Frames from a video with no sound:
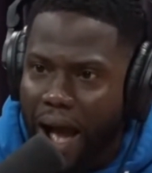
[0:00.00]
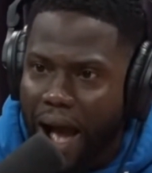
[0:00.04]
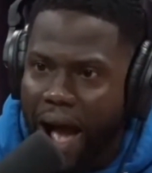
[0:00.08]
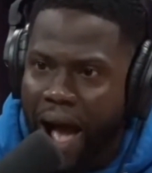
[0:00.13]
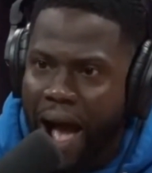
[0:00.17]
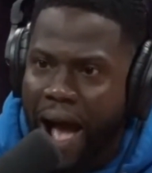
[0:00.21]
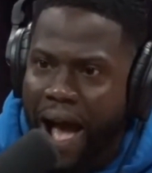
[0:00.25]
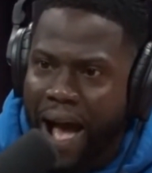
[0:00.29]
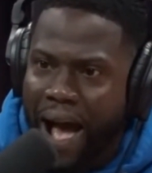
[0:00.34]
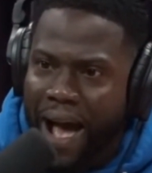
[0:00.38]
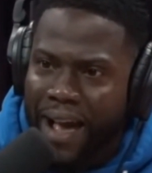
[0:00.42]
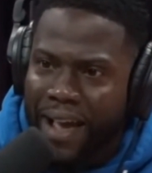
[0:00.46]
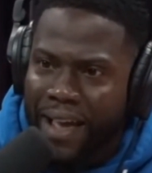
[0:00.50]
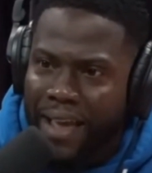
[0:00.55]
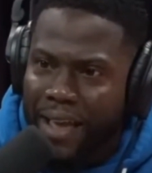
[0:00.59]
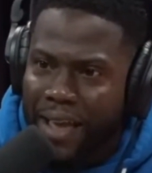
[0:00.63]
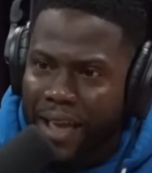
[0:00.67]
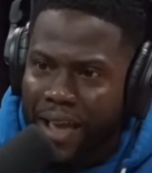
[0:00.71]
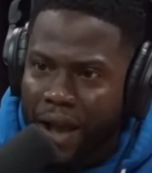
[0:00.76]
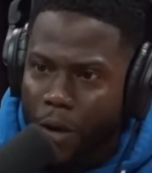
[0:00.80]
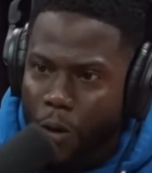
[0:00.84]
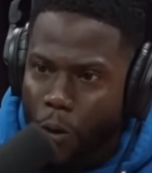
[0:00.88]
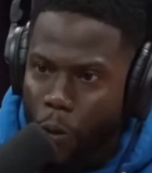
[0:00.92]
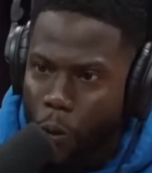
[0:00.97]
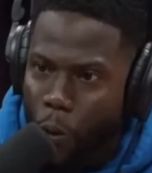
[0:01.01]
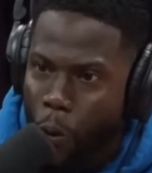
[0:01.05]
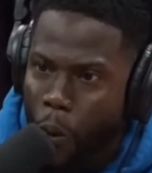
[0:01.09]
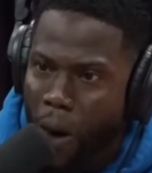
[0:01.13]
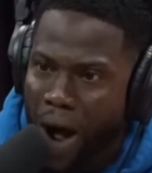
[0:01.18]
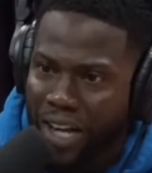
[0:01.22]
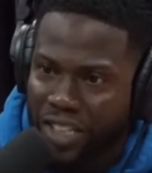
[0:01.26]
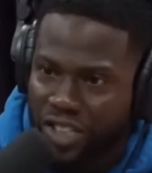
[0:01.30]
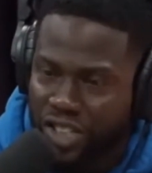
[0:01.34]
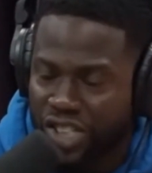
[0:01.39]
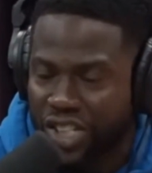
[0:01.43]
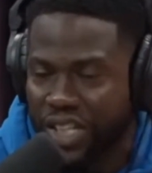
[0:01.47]
I
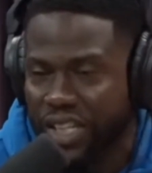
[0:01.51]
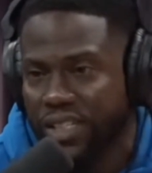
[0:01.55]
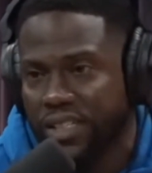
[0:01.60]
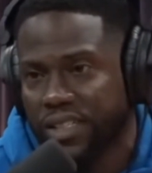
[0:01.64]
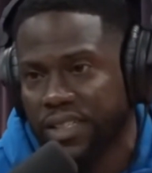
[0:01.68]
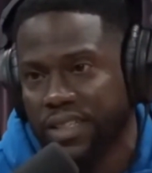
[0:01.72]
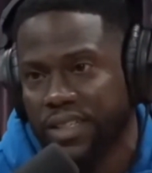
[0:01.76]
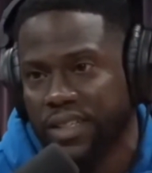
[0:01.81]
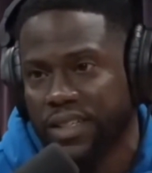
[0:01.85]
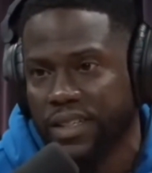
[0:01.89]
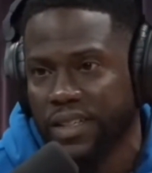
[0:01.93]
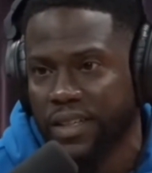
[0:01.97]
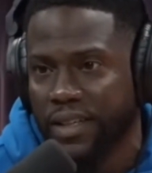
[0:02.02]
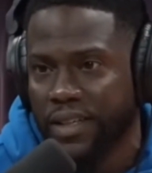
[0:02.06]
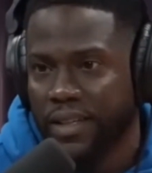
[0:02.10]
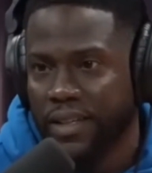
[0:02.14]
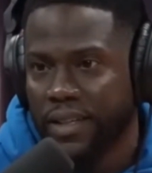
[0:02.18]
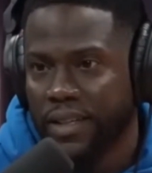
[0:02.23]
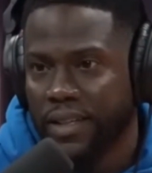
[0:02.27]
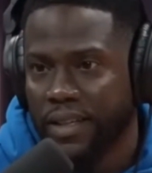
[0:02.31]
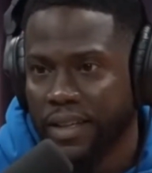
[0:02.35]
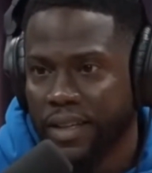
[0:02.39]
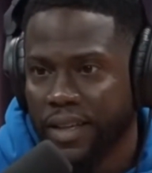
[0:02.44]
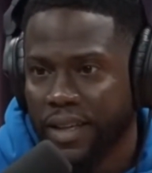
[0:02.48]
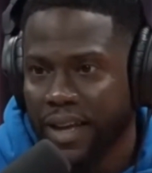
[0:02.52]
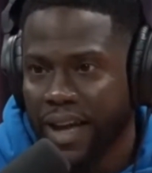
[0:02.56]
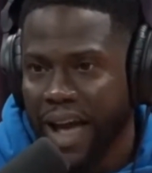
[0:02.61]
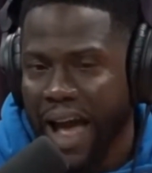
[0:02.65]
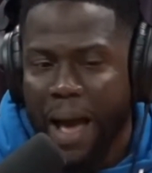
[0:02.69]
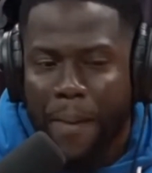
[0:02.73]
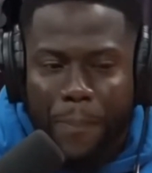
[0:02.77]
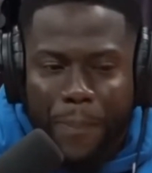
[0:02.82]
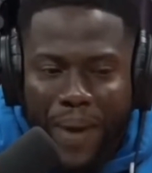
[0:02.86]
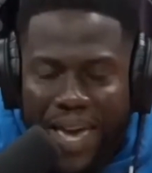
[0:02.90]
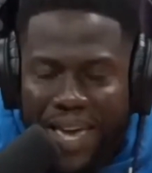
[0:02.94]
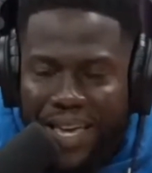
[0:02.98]
watch it. I
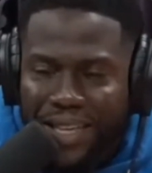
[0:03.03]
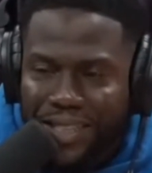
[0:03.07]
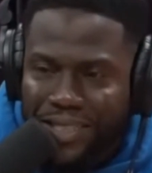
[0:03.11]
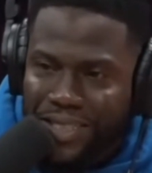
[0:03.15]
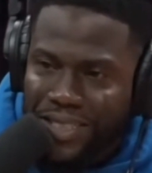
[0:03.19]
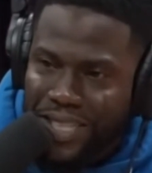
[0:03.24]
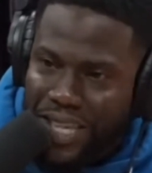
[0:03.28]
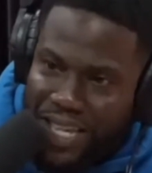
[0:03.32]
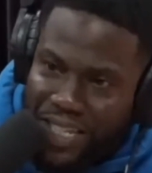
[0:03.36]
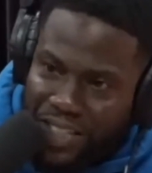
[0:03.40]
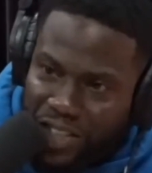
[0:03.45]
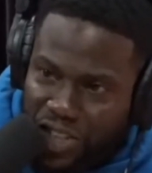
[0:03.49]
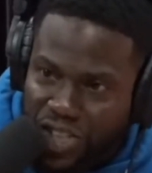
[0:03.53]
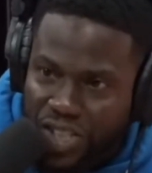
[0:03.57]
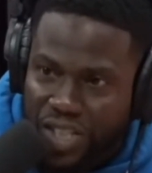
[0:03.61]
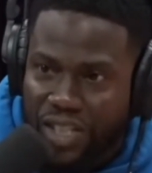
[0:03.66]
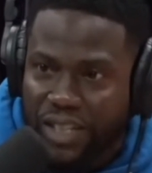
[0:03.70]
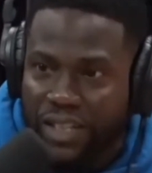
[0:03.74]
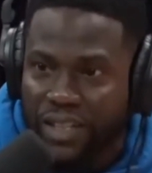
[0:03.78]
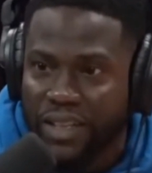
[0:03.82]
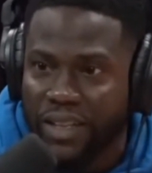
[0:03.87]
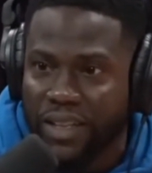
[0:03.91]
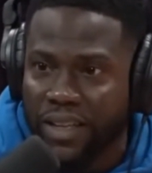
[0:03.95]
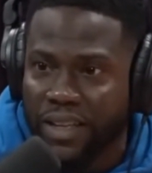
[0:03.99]
pay attention.